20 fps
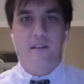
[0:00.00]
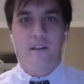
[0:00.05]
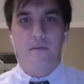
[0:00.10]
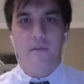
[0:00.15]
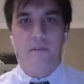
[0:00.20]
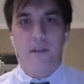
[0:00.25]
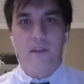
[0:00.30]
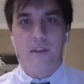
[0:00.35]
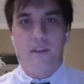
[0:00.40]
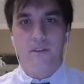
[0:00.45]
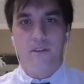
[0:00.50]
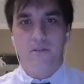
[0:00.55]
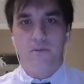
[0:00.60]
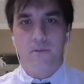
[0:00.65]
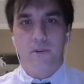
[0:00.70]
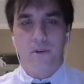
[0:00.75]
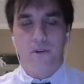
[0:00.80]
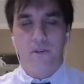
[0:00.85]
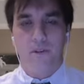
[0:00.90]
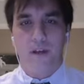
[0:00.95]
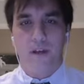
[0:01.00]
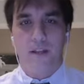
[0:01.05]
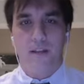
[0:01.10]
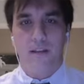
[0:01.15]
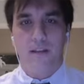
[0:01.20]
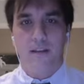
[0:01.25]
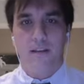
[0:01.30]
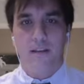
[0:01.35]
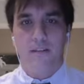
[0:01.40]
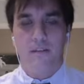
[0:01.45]
within Israel that
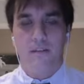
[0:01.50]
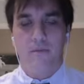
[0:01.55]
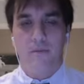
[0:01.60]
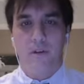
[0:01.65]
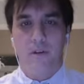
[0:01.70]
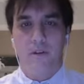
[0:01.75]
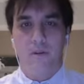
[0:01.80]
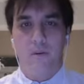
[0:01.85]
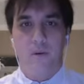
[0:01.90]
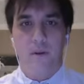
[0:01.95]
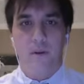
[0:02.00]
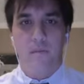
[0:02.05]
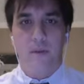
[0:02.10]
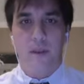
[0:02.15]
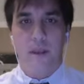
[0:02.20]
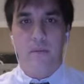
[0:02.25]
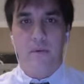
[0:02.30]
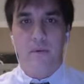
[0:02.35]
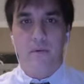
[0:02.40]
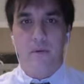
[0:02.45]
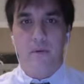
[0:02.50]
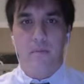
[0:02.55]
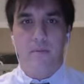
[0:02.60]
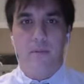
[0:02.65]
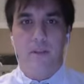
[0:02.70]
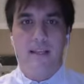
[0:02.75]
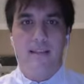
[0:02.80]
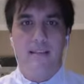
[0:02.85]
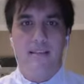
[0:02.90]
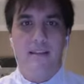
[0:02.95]
is going to be able to
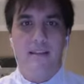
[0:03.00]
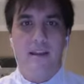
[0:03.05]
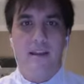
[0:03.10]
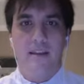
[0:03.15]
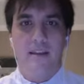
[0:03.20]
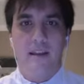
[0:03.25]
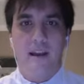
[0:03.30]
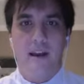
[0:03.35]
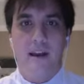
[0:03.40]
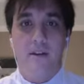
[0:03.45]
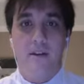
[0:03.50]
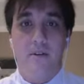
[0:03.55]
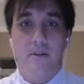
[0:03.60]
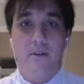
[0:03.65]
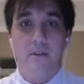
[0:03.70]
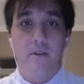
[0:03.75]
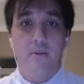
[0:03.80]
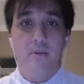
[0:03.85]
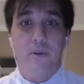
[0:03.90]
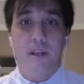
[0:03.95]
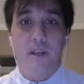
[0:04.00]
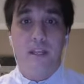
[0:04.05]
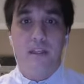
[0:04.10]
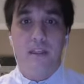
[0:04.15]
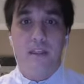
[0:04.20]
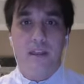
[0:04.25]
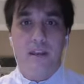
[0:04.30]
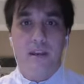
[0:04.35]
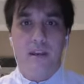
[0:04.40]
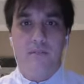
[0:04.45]
replace Netanyahu and do
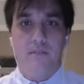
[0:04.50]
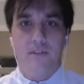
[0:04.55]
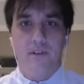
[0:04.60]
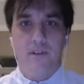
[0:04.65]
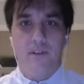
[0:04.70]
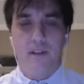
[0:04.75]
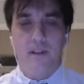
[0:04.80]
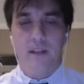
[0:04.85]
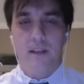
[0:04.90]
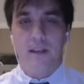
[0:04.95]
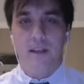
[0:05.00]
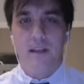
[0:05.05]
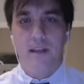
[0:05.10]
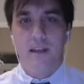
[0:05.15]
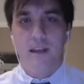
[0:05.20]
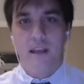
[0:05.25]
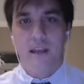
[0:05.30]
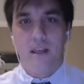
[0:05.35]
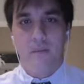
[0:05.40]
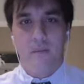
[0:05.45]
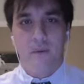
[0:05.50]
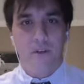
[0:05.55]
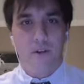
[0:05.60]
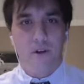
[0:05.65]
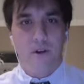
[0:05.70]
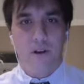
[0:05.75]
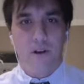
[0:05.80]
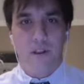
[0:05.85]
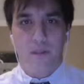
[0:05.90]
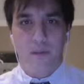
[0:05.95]
anything differently.
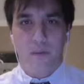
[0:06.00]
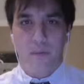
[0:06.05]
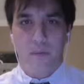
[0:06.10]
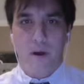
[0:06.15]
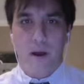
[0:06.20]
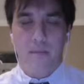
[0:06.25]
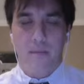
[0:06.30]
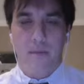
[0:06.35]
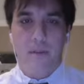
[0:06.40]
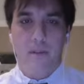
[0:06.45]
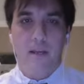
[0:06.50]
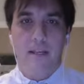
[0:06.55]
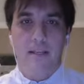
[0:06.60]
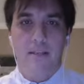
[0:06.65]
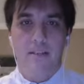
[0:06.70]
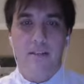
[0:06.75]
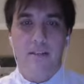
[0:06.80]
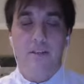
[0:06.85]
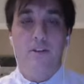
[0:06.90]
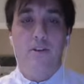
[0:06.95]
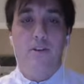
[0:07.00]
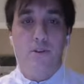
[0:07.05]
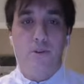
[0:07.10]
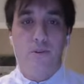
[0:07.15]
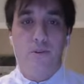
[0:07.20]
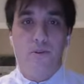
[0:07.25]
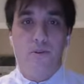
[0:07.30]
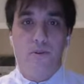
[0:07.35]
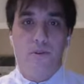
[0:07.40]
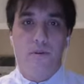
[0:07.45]
Majority of the population, due
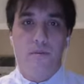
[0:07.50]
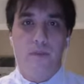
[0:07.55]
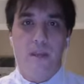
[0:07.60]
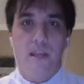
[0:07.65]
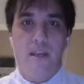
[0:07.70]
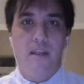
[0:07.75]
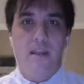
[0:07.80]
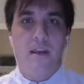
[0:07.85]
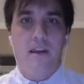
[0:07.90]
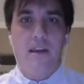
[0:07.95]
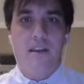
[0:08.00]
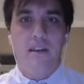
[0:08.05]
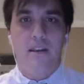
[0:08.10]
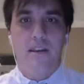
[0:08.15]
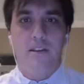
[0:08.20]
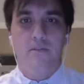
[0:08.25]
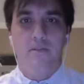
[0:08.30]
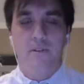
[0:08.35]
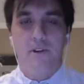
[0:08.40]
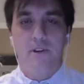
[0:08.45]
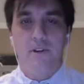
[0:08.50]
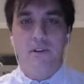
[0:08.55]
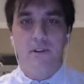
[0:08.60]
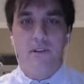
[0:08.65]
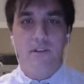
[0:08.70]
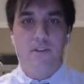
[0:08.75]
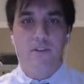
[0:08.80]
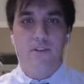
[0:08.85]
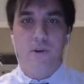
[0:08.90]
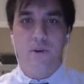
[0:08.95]
to the media in Israel,
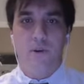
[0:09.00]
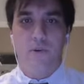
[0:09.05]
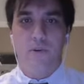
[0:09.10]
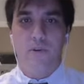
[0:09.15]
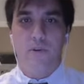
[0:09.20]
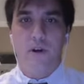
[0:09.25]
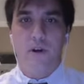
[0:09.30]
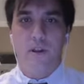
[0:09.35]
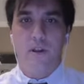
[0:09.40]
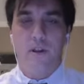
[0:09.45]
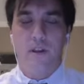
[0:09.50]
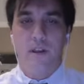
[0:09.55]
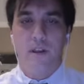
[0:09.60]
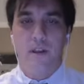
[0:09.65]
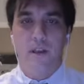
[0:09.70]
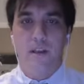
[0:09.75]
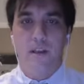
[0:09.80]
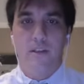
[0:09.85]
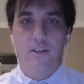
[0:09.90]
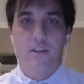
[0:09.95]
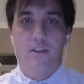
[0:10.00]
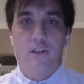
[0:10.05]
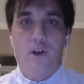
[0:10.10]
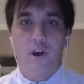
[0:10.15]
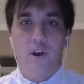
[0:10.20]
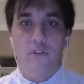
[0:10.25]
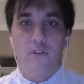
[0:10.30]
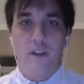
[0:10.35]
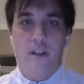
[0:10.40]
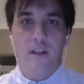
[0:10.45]
is sold on
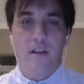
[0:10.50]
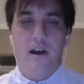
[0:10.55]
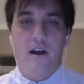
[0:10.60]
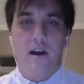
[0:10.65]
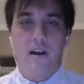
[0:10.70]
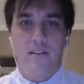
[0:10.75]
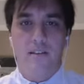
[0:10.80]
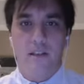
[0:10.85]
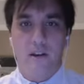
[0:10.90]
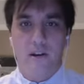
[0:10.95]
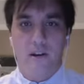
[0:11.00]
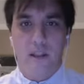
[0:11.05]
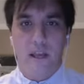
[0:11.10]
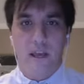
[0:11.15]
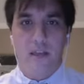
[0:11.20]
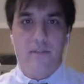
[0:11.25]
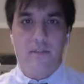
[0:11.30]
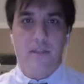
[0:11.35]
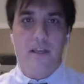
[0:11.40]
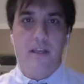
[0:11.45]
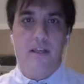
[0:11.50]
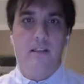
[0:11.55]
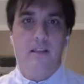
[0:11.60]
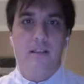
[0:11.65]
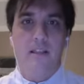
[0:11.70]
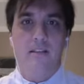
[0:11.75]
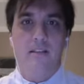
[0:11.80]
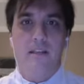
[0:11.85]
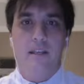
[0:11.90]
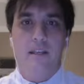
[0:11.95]
slaughtering Gaza, on ethnic
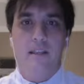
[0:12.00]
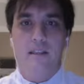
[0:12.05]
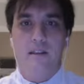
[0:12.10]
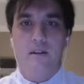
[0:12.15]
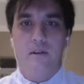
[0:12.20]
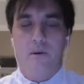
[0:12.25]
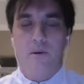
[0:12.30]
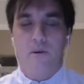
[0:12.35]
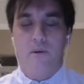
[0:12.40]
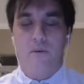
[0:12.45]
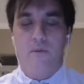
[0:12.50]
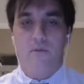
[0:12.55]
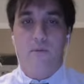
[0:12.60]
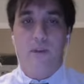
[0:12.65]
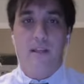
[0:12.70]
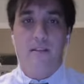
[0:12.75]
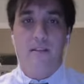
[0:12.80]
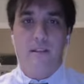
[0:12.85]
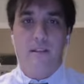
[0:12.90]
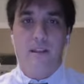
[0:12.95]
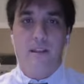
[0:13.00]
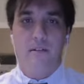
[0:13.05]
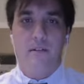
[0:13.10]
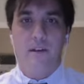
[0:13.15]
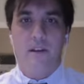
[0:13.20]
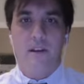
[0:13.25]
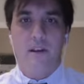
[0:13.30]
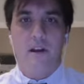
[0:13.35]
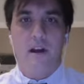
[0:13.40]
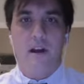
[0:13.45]
cleansing. The whole reason they're
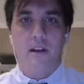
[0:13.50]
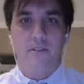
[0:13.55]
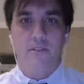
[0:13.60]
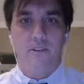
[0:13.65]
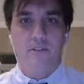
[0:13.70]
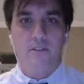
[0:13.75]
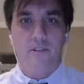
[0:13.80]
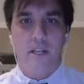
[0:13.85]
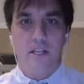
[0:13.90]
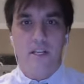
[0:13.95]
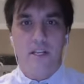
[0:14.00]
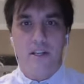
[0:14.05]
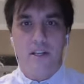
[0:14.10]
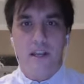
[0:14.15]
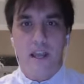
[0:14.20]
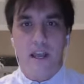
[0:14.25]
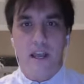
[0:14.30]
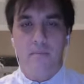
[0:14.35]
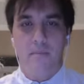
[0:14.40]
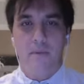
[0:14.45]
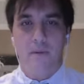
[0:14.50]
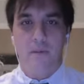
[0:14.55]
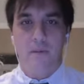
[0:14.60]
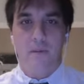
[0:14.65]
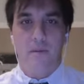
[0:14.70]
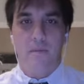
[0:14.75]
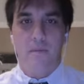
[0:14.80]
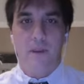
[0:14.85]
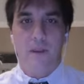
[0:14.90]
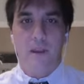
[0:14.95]
in a concentration camp
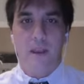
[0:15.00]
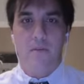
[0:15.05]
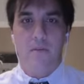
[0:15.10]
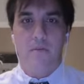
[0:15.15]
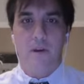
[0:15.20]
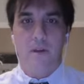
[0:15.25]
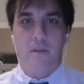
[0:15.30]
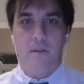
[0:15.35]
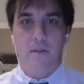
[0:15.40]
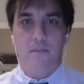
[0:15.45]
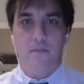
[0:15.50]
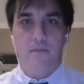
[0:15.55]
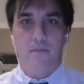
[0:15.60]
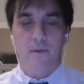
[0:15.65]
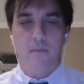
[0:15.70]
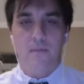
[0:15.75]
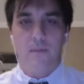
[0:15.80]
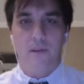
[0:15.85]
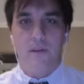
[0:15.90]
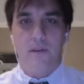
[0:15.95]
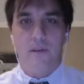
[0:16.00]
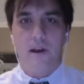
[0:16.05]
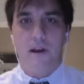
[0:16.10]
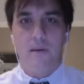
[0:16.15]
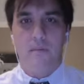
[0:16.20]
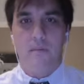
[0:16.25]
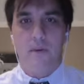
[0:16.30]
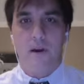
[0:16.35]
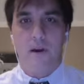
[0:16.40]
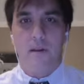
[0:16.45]
to begin with is from the
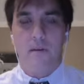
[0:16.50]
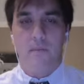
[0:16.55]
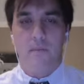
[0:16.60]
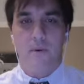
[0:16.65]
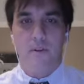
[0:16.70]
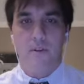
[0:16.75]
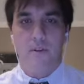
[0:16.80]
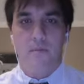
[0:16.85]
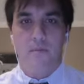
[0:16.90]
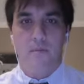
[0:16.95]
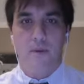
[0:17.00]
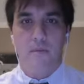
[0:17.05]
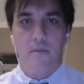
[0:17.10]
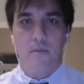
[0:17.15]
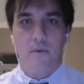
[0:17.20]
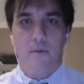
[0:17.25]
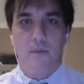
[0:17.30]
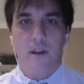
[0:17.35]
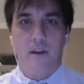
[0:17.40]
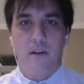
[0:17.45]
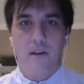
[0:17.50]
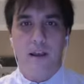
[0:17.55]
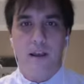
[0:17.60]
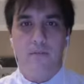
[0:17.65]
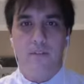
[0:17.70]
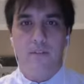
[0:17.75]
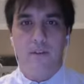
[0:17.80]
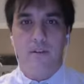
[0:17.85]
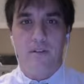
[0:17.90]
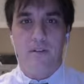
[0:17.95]
Nakba and pushing people there. You
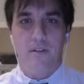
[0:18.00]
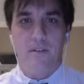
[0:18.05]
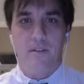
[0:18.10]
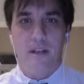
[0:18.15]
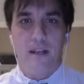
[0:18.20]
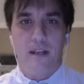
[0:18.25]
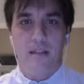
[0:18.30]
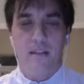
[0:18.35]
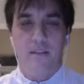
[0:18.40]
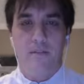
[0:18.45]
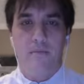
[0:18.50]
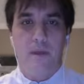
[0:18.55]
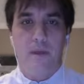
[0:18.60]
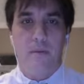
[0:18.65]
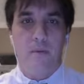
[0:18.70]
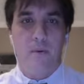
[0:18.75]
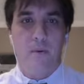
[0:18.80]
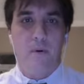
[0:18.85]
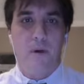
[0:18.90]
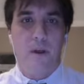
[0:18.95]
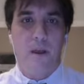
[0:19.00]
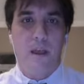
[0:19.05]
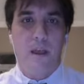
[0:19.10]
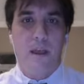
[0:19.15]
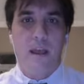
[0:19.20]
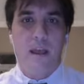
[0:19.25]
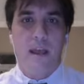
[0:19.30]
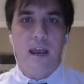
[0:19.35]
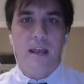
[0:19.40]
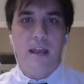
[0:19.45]
have to understand these people
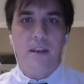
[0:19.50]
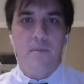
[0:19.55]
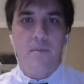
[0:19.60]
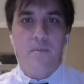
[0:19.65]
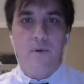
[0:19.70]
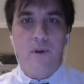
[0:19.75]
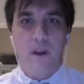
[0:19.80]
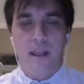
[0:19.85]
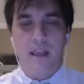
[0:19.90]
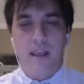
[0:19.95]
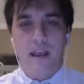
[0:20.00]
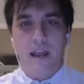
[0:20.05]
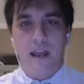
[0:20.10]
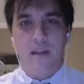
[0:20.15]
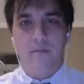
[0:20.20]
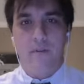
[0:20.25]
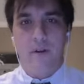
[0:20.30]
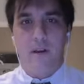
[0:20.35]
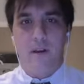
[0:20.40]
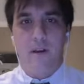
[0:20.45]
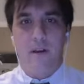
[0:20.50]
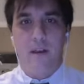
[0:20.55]
had to break out of a,